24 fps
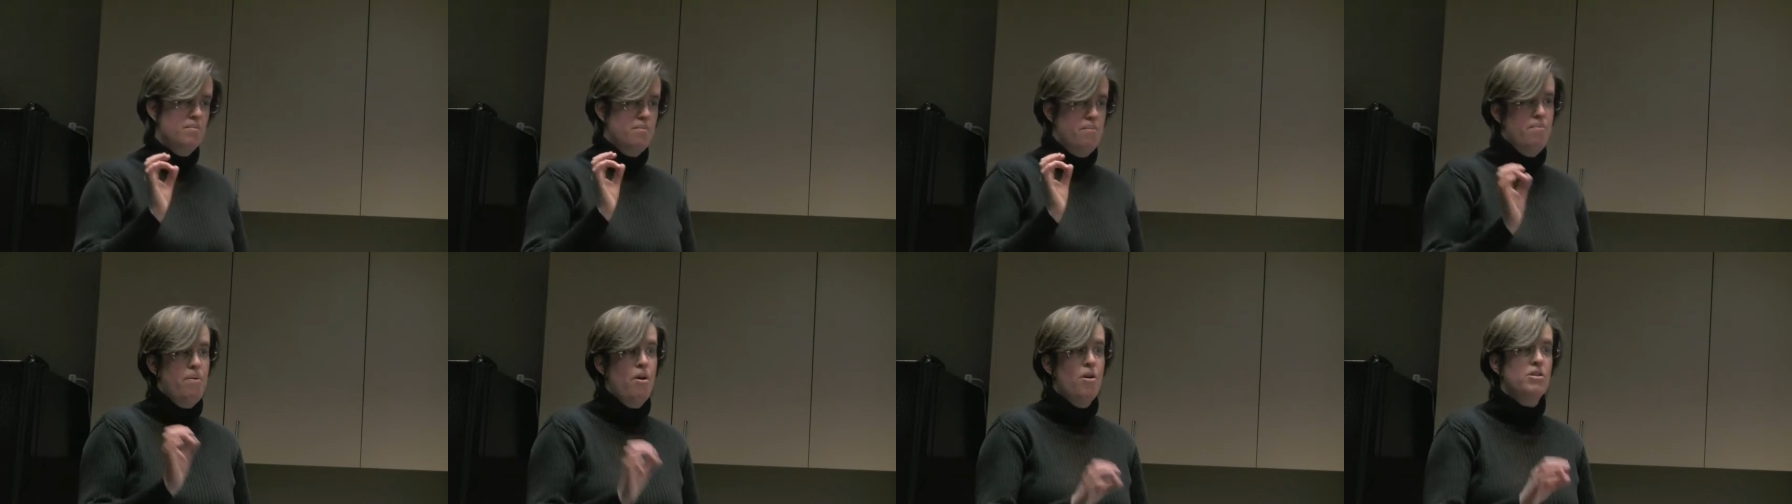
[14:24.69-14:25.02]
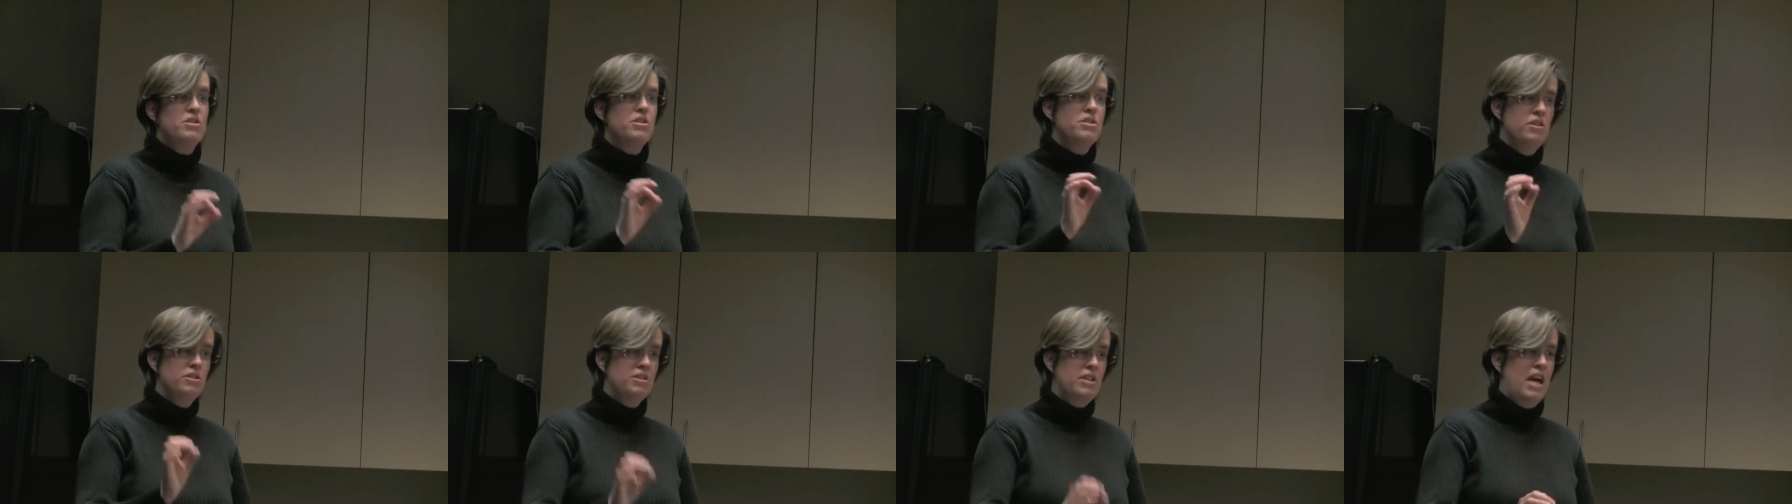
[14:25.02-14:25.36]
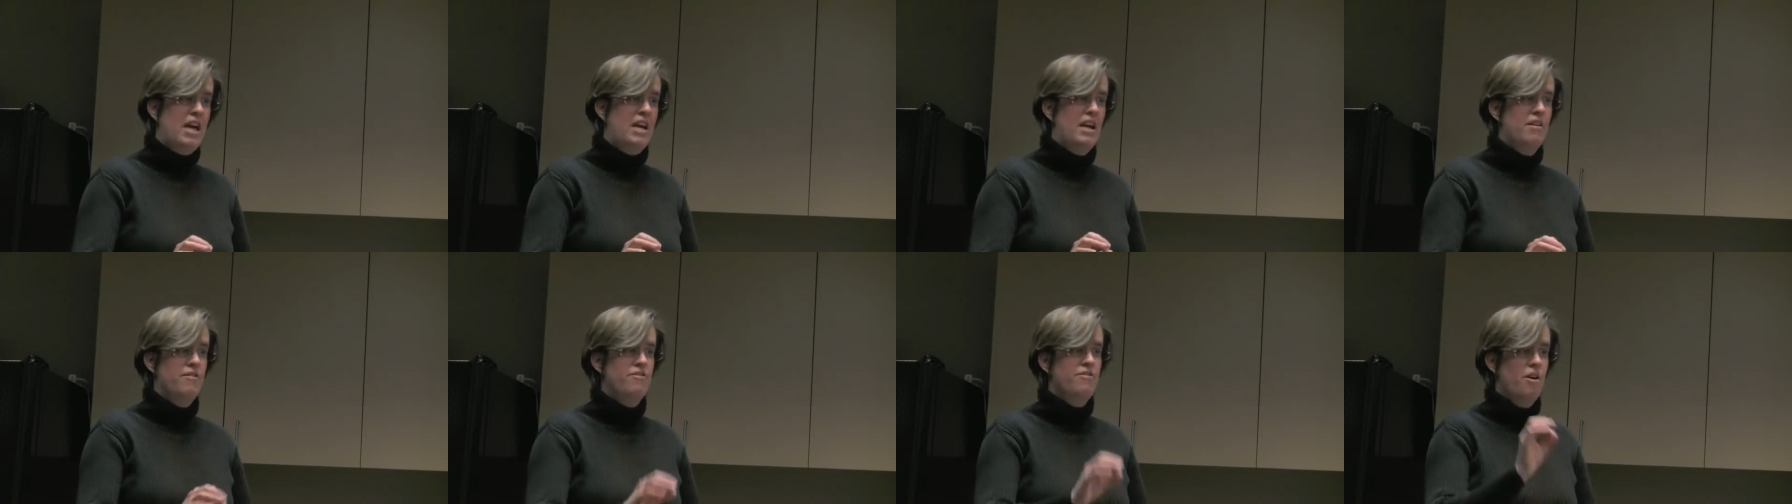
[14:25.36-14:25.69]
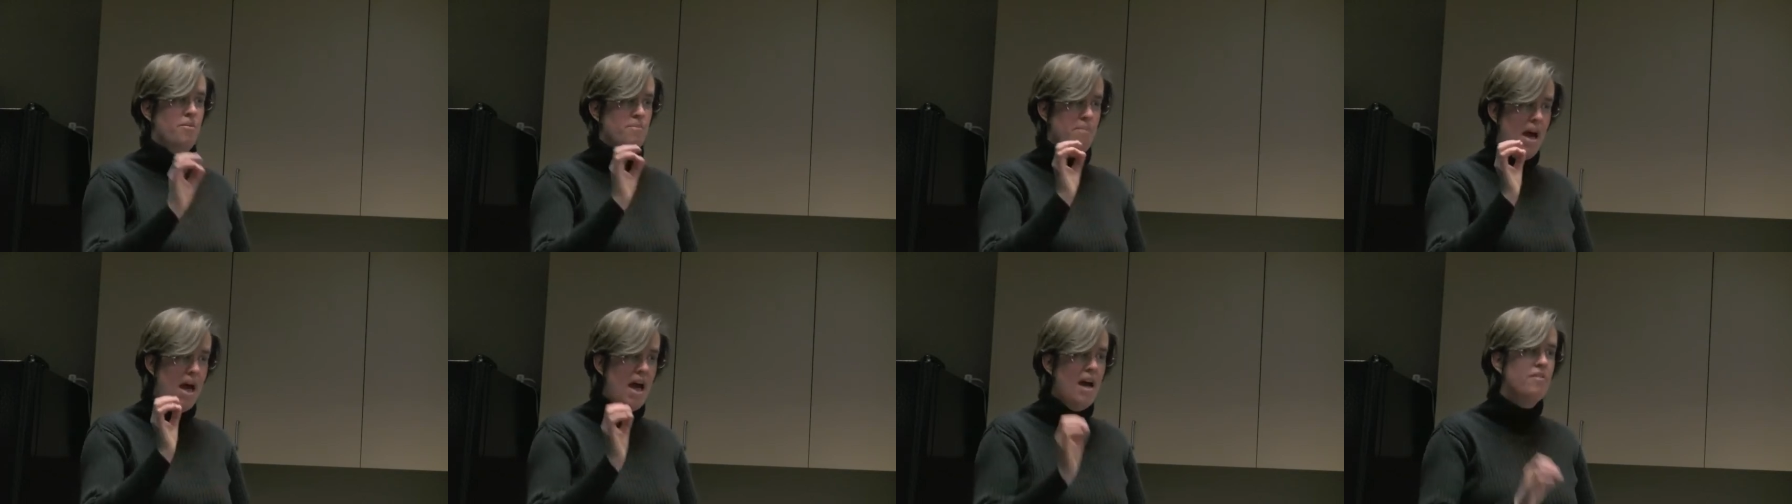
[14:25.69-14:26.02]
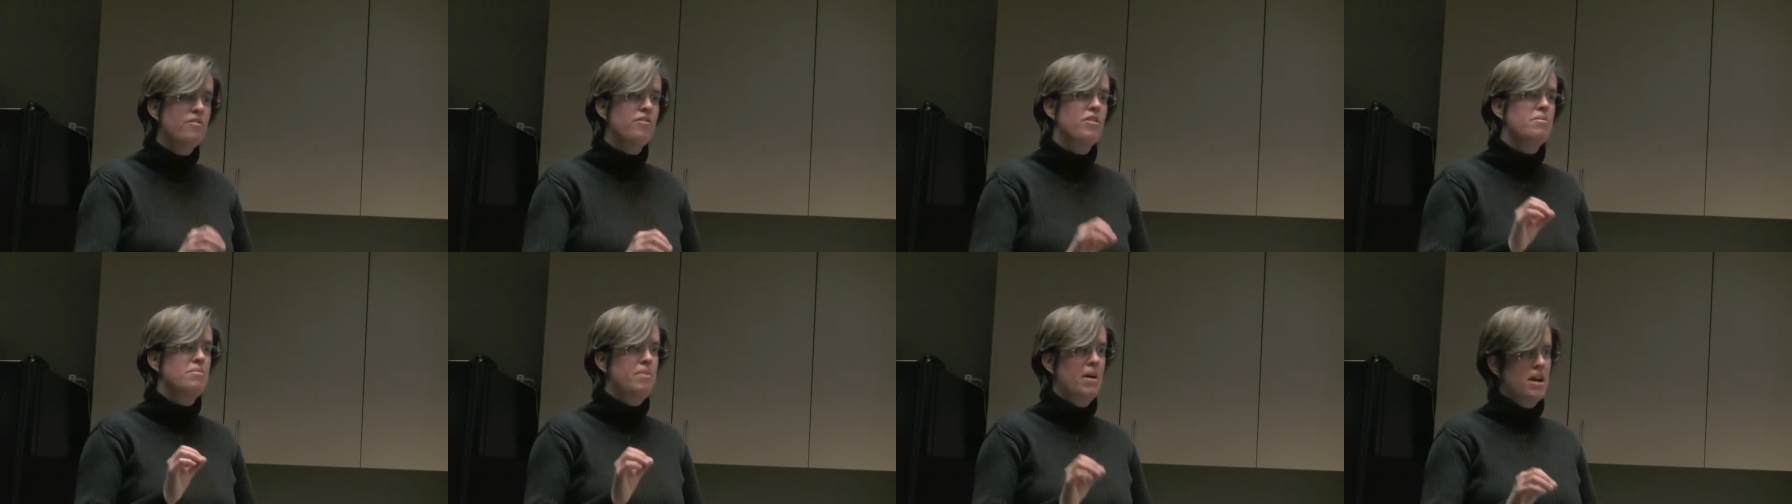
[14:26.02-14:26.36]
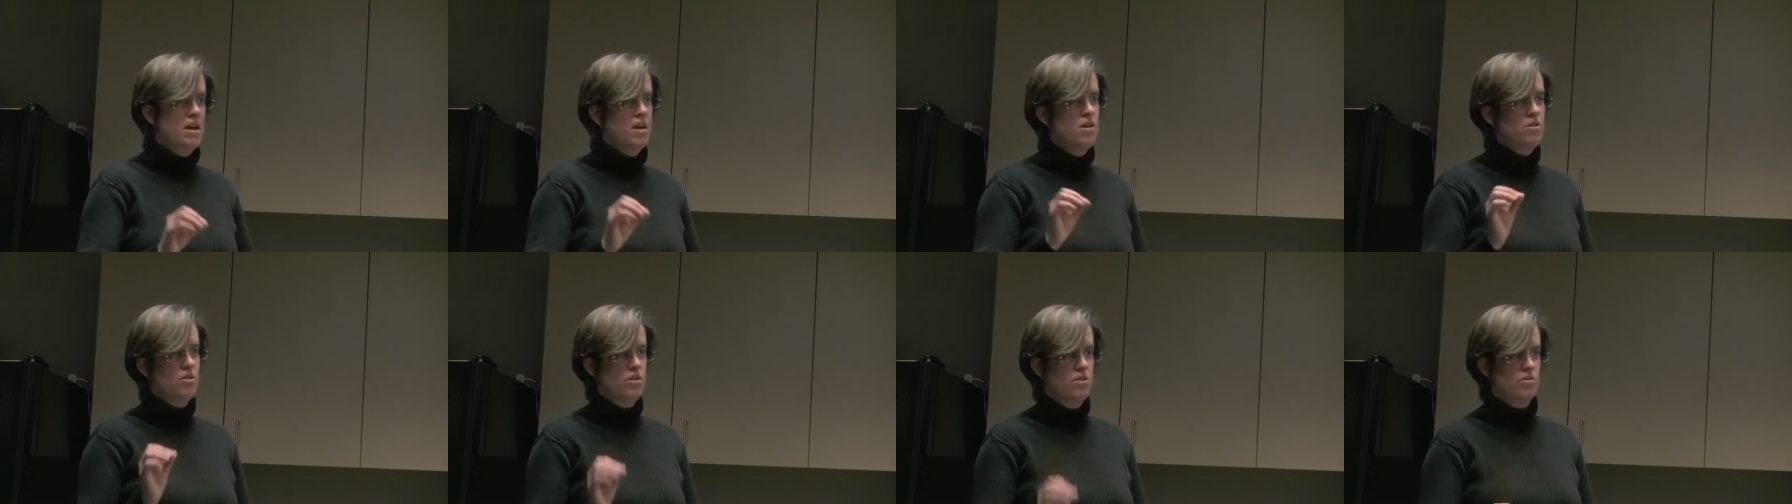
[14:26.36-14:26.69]
personal data from
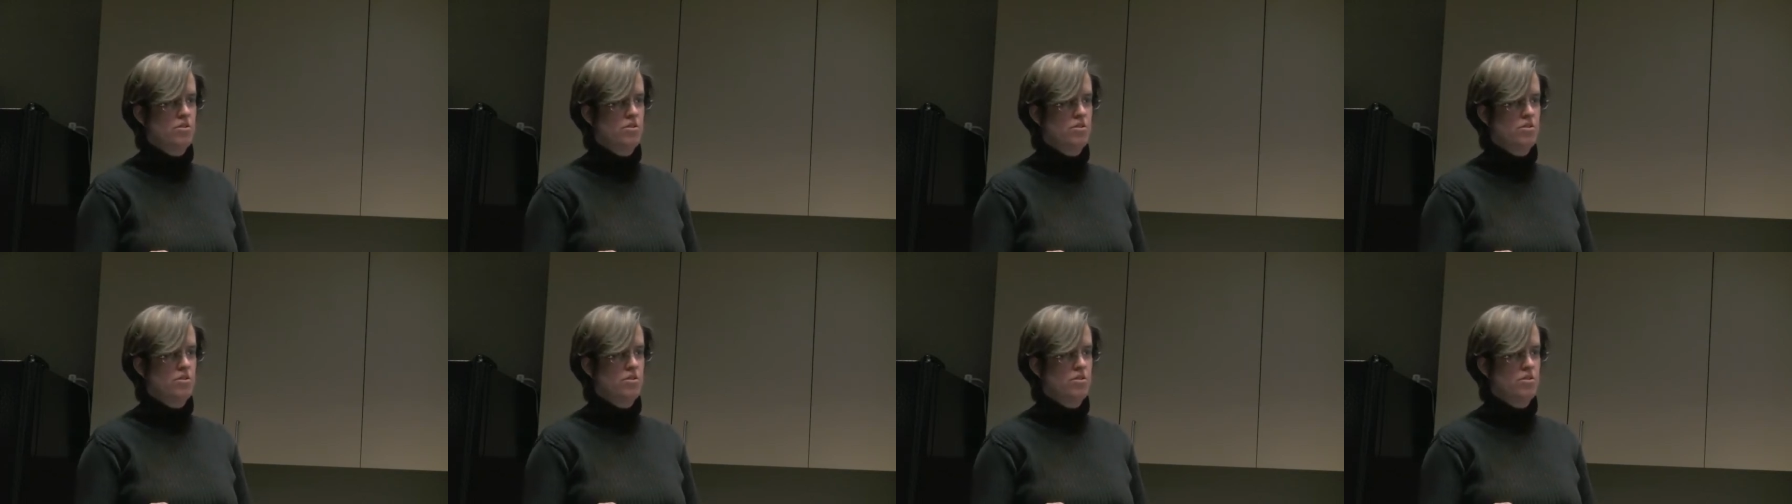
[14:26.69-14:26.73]
everybody who